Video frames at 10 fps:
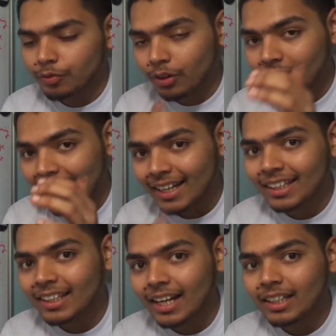For
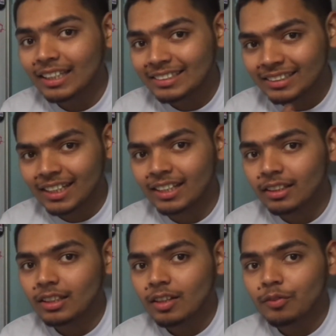getting that
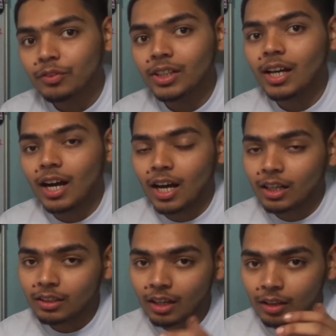strength, we
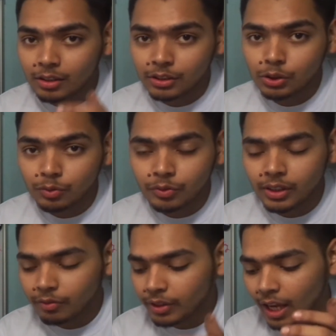have
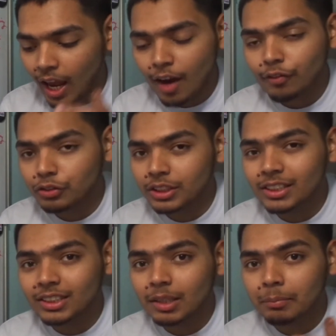to
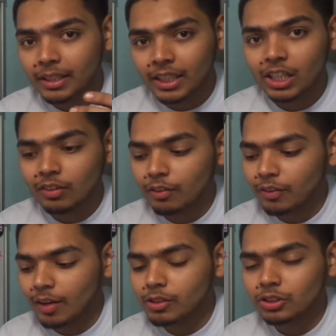change the material of the
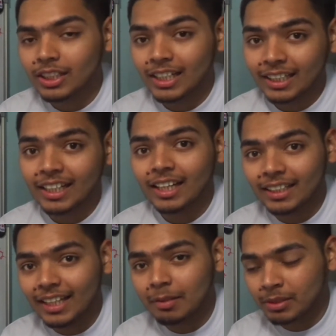flywheel so that it can
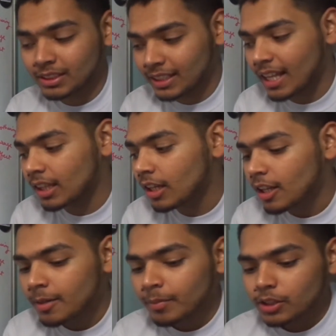get that much strength.
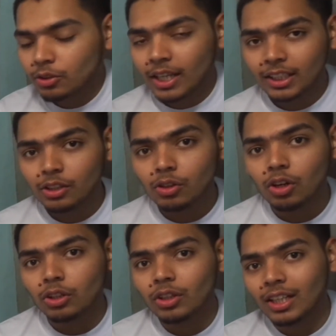So I think you
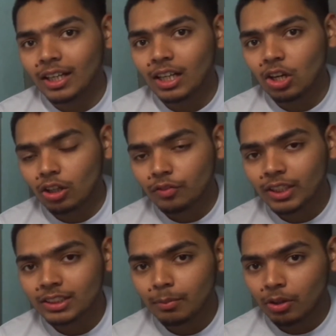got to learn a lot
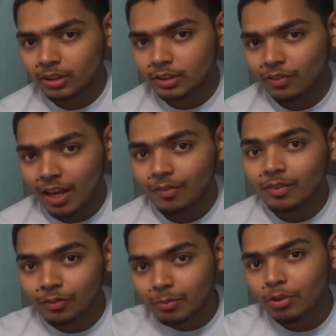of things about this
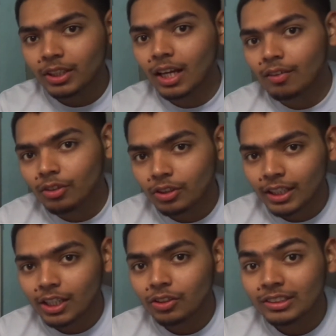flywheel. One more thing I want to
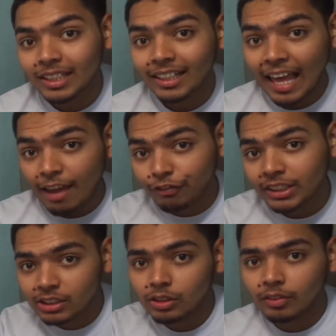tell you is that
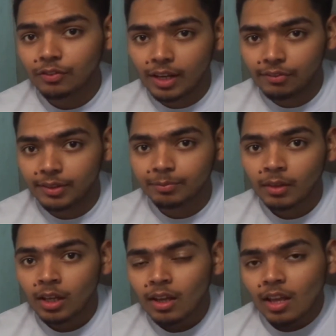efficiency of
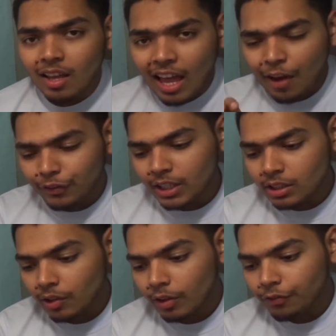
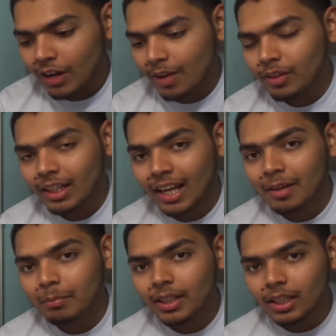the flywheel
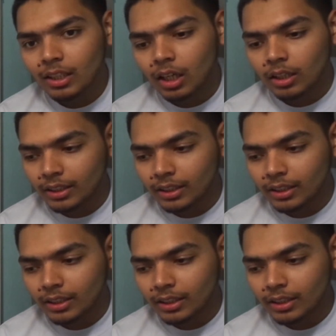can be